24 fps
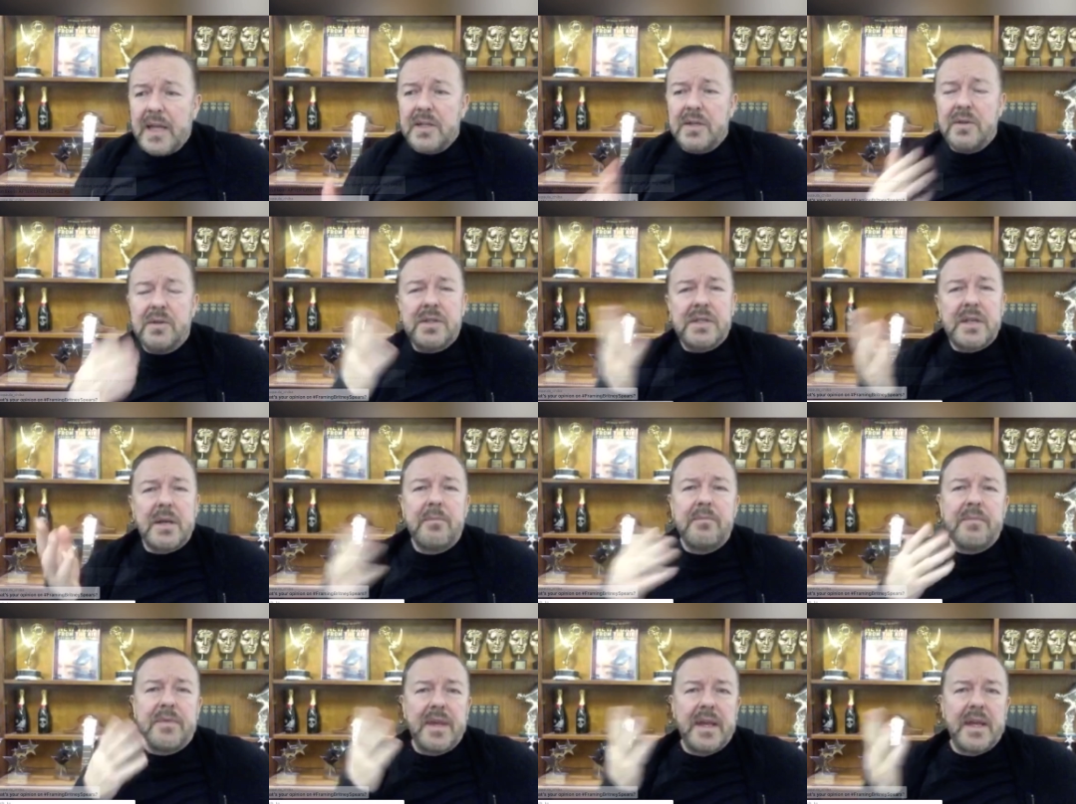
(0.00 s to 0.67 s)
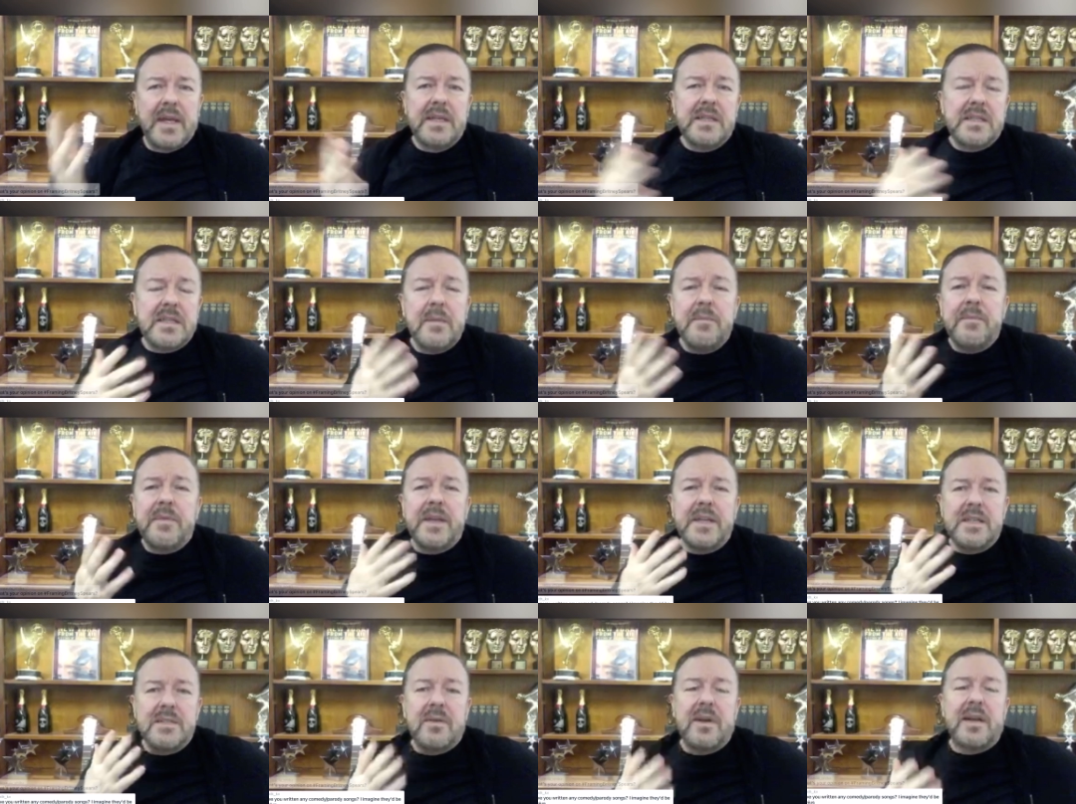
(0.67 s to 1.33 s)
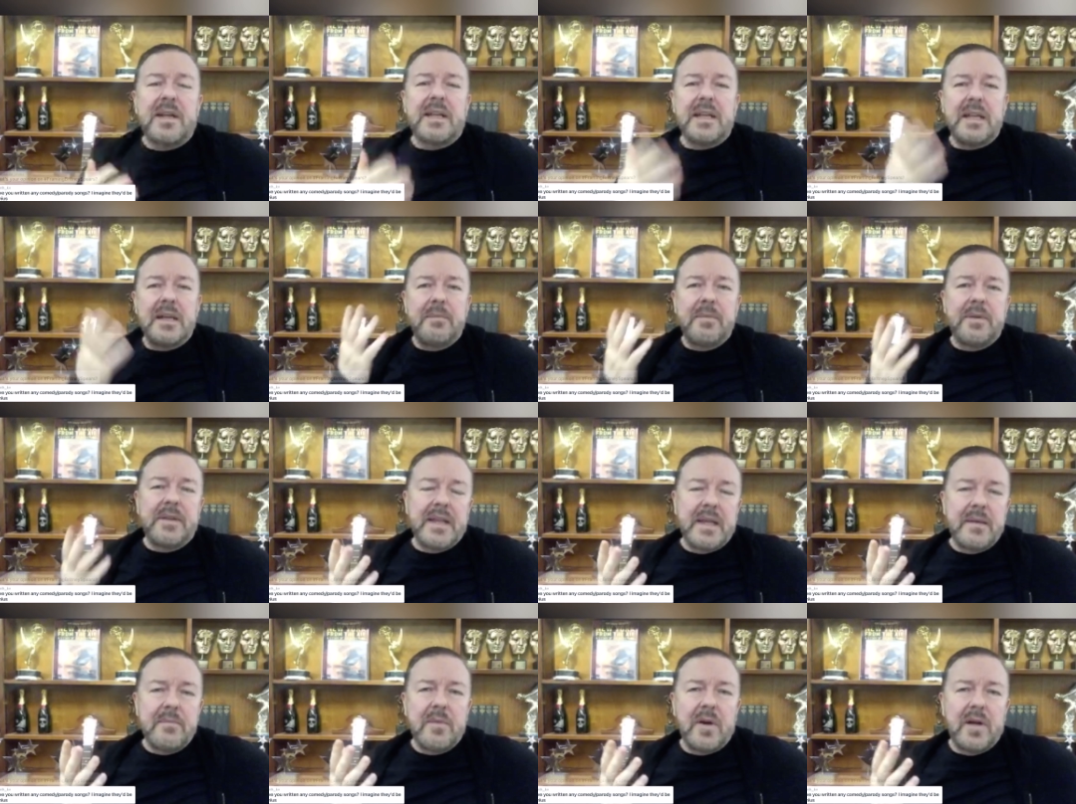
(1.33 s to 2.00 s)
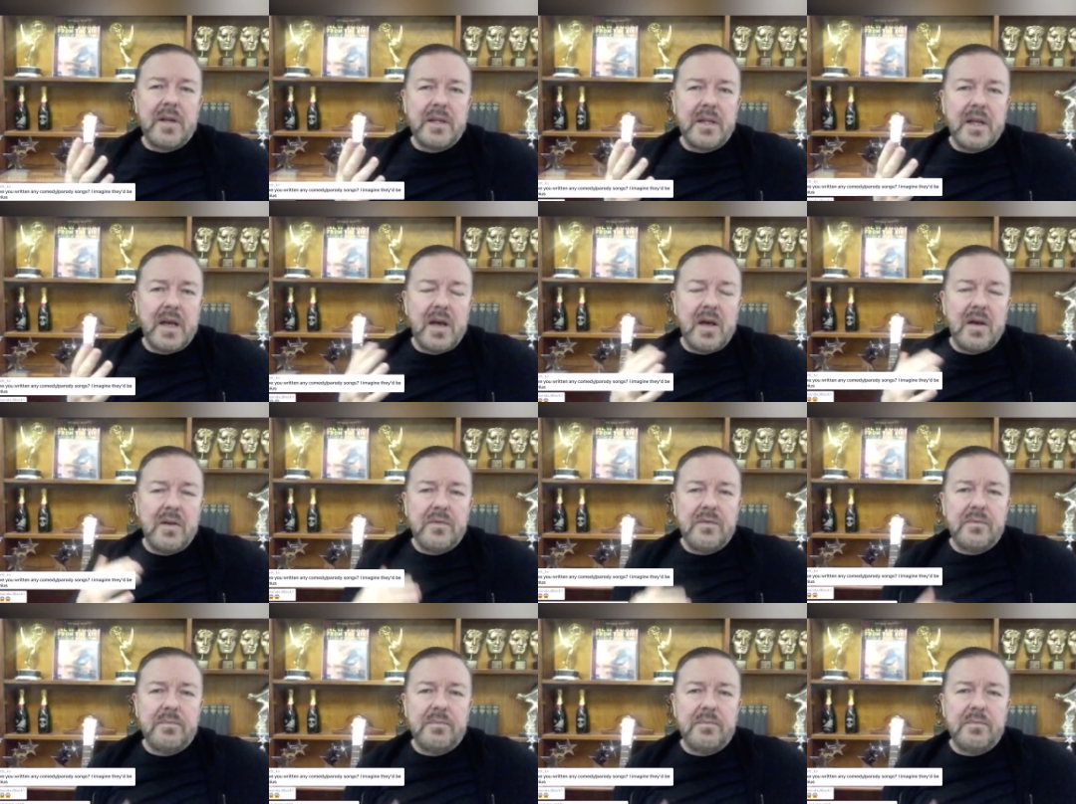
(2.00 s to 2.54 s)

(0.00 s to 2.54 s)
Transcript: do some things are ad lib and they might laugh,